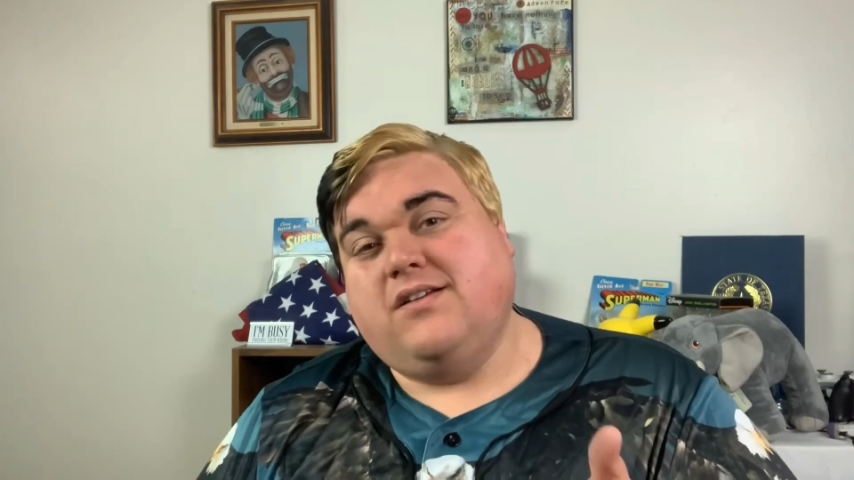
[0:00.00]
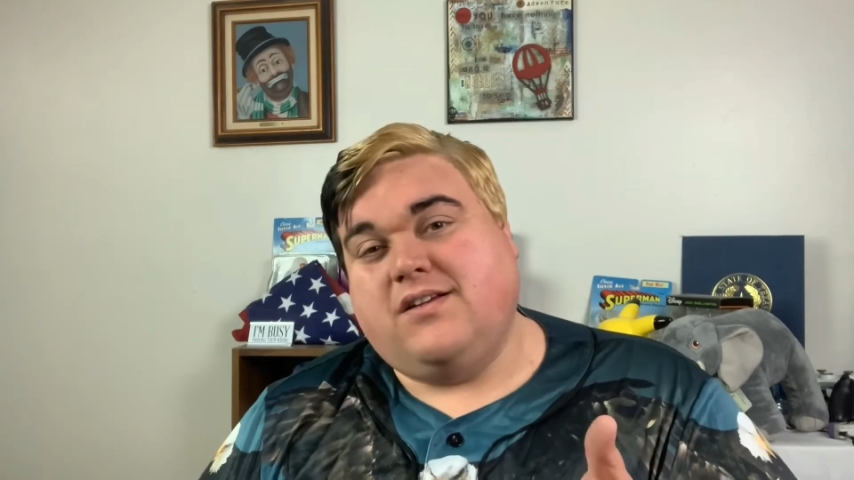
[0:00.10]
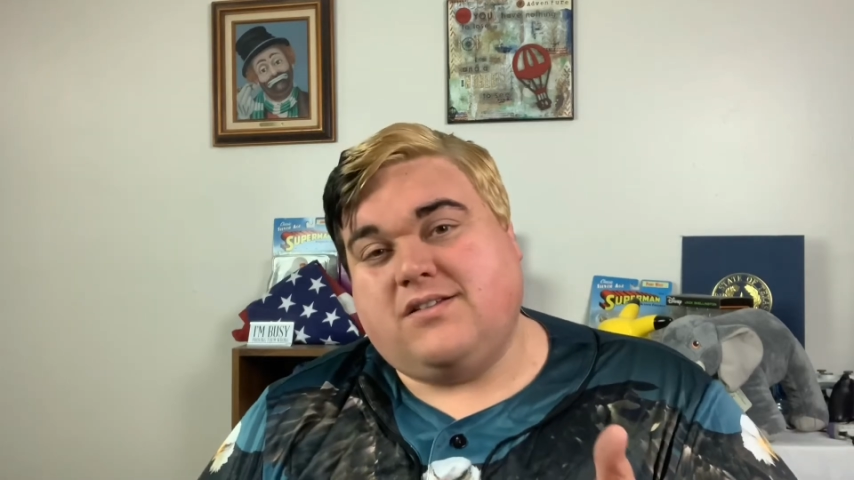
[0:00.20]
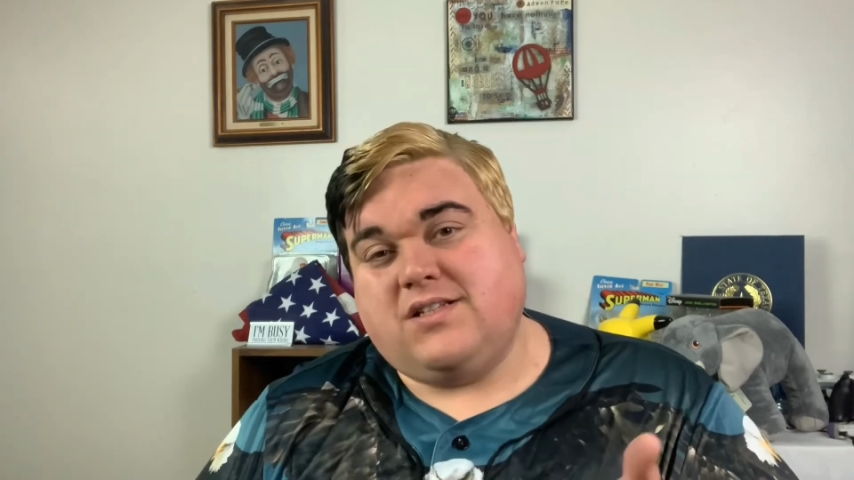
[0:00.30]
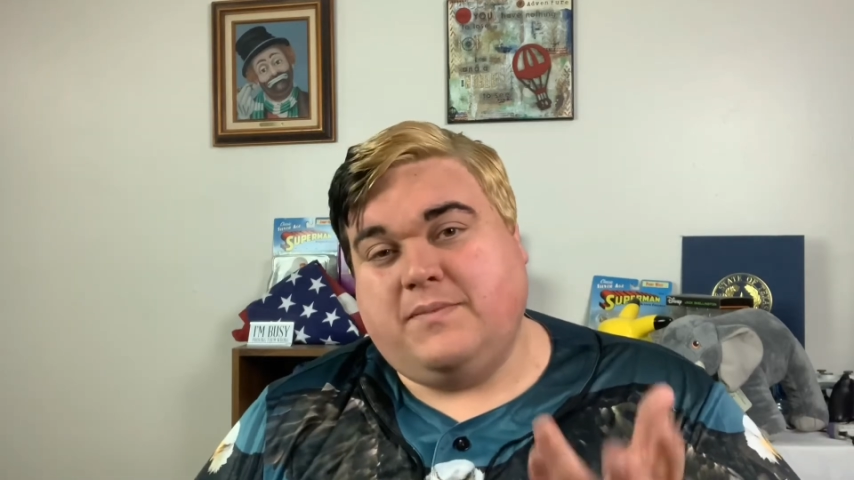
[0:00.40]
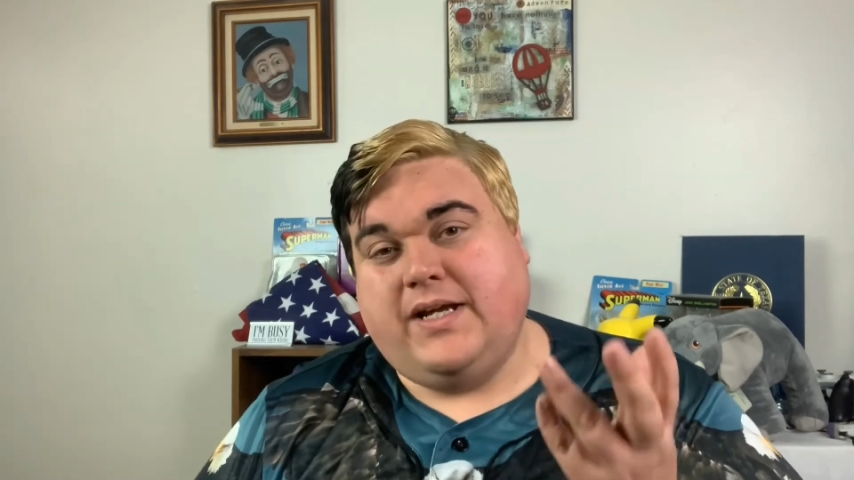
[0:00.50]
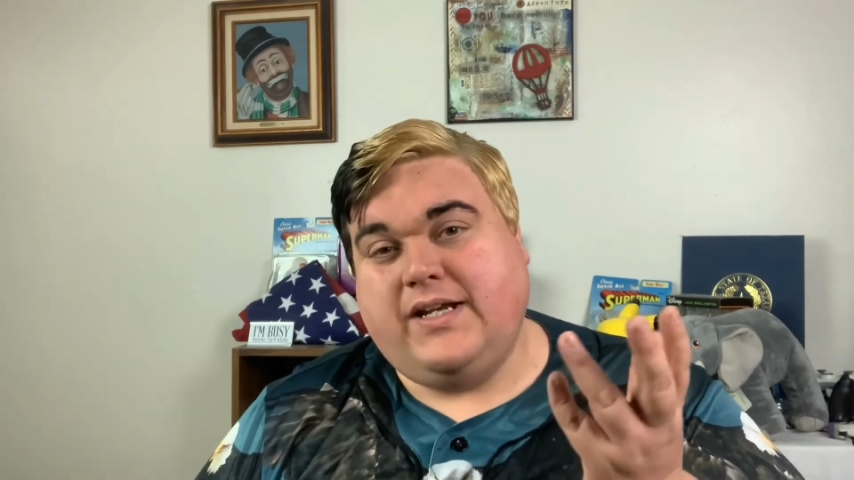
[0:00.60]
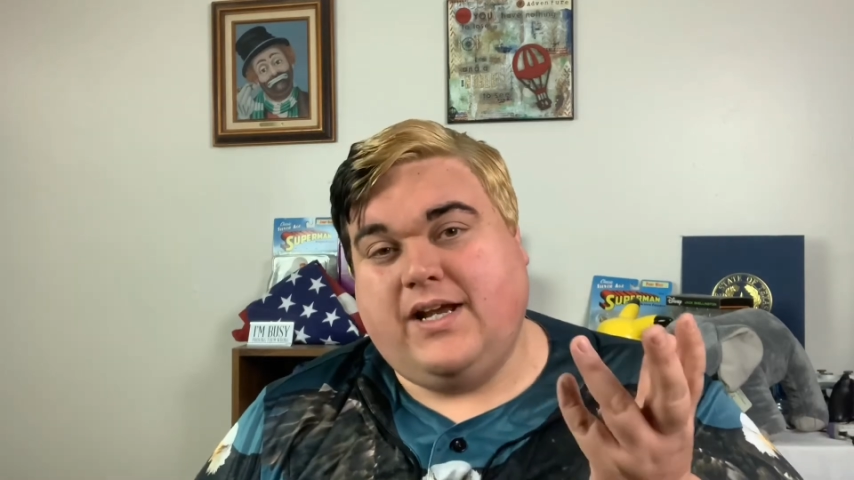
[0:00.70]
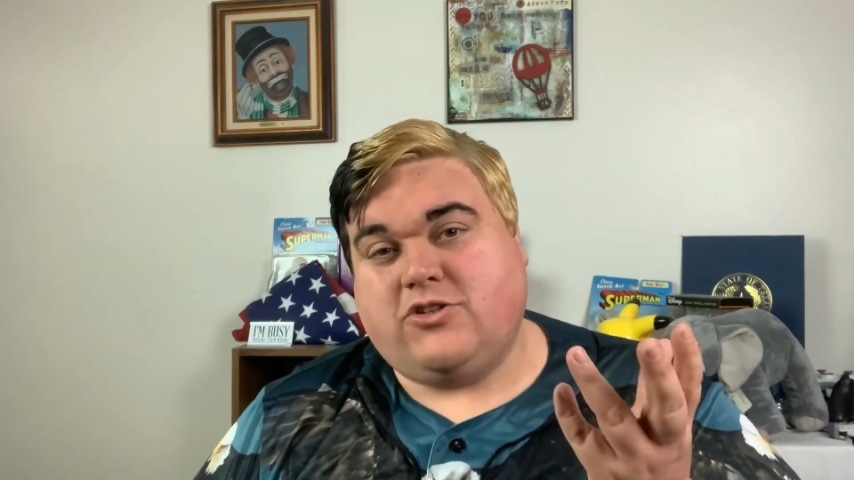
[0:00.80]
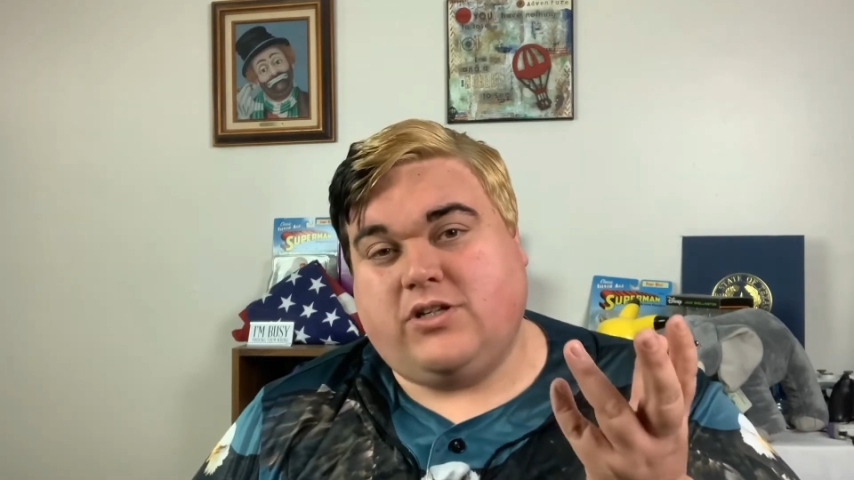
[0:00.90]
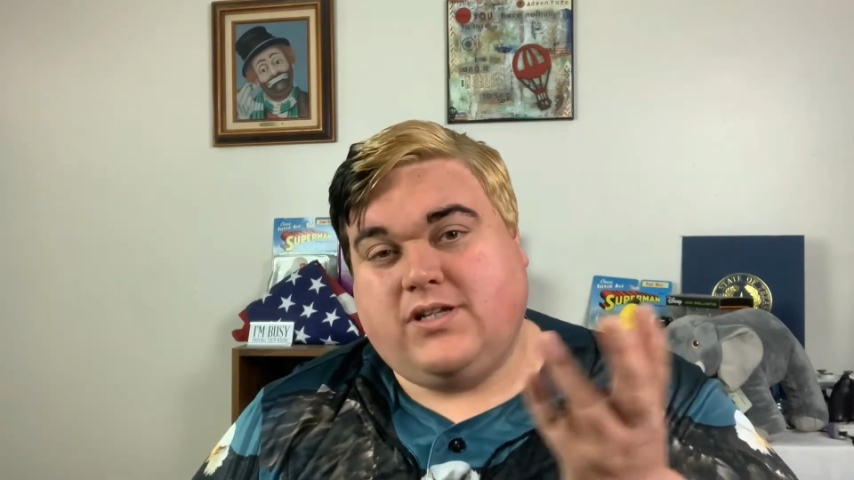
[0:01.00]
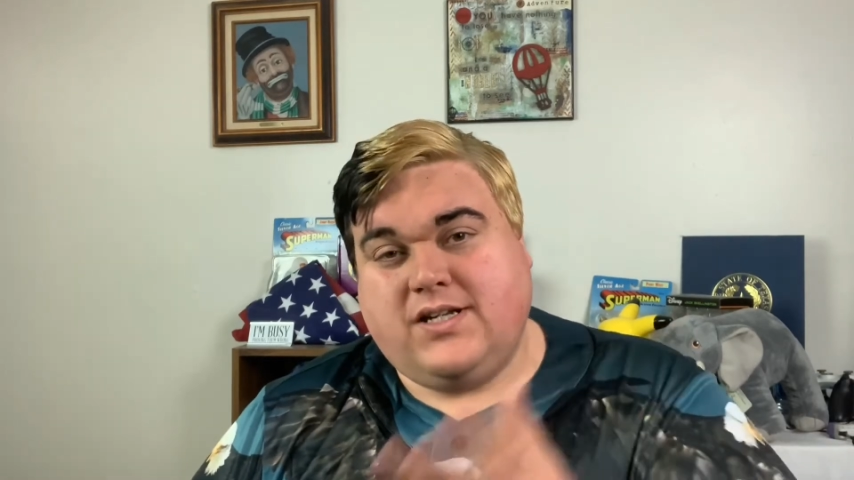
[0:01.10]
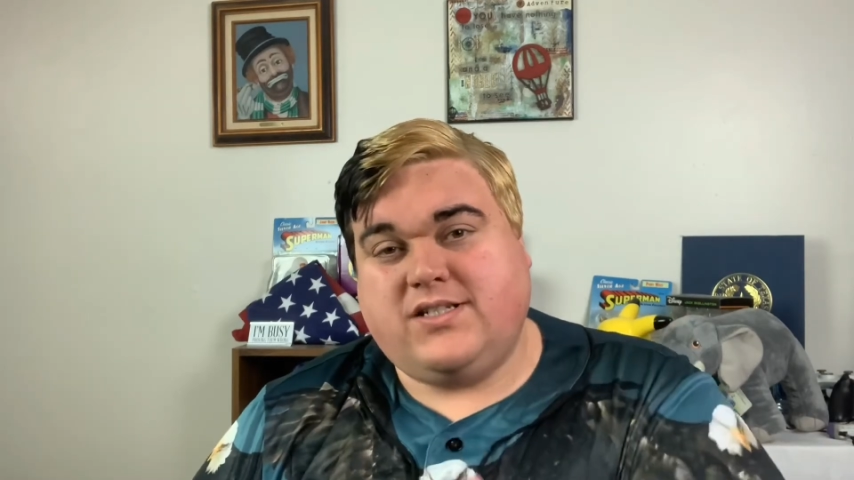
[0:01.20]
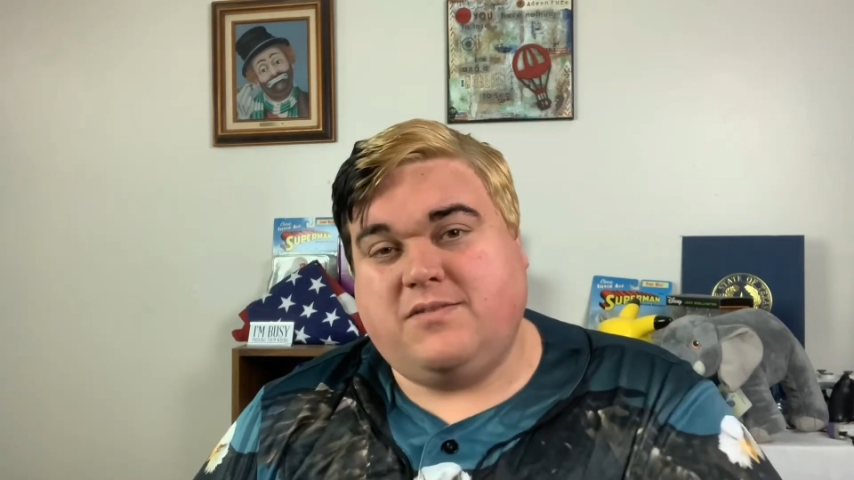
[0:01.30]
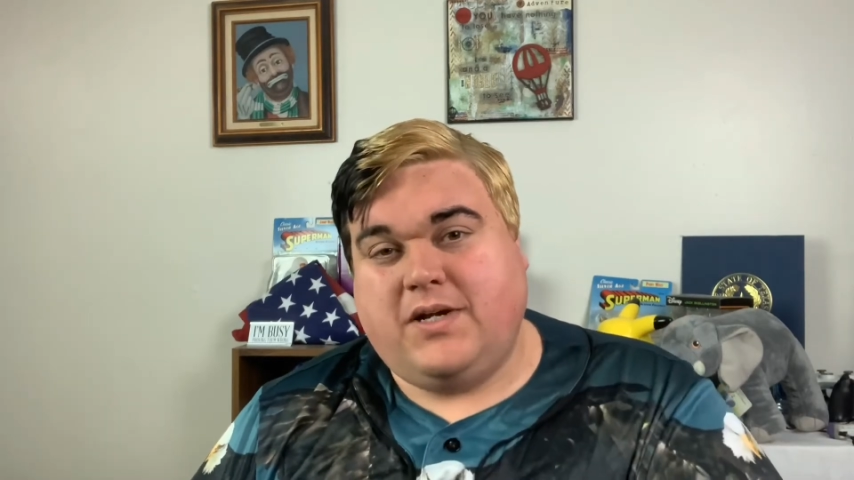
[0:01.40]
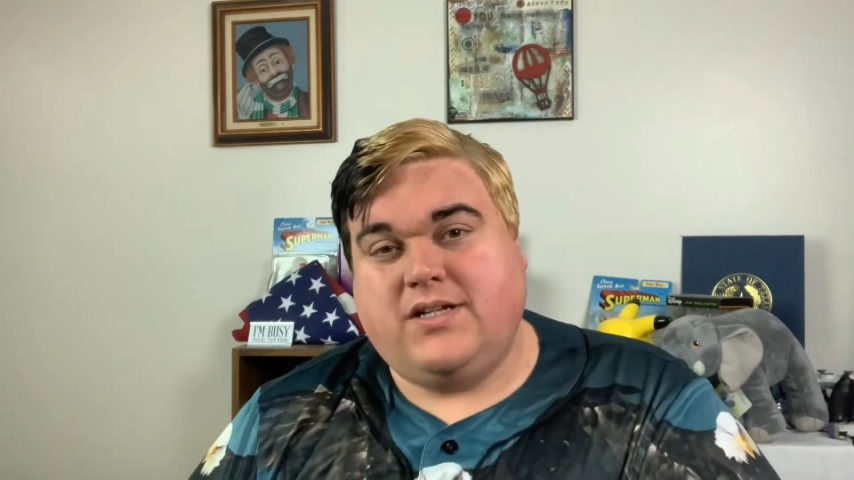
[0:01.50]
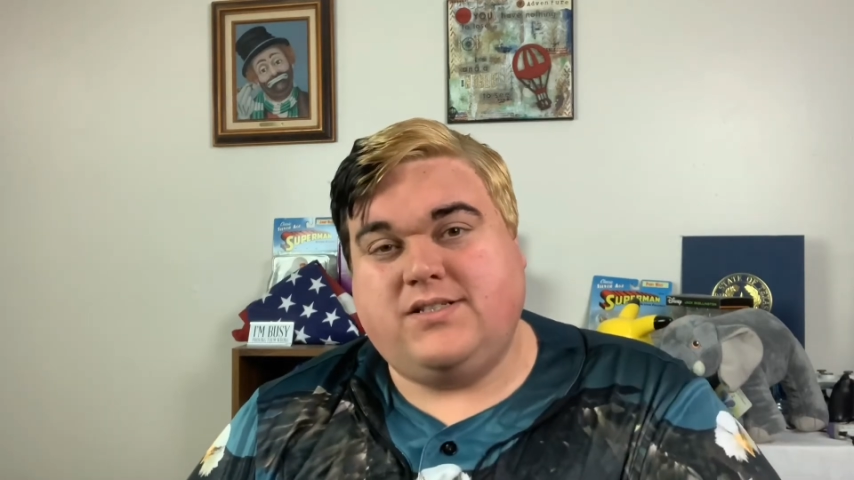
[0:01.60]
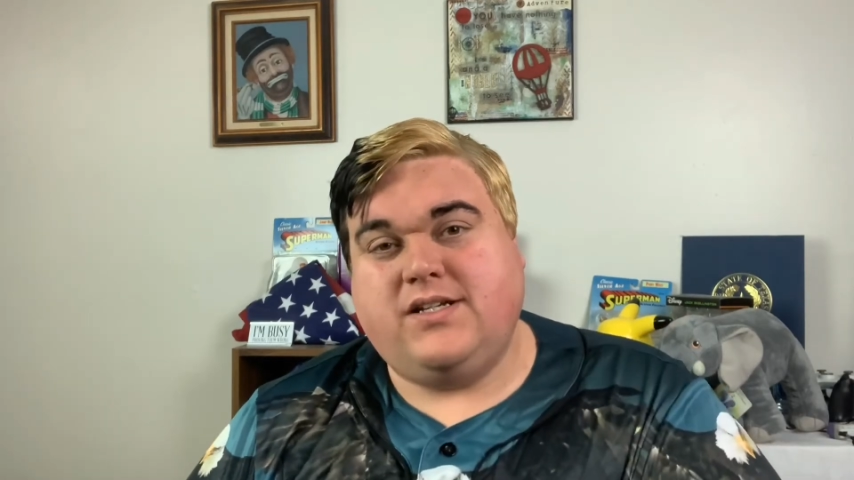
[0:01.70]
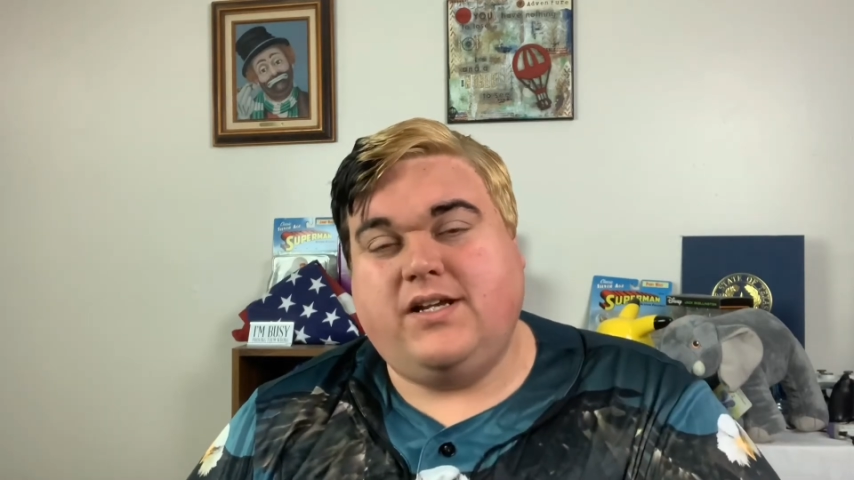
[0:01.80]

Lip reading: somebody actually customized it,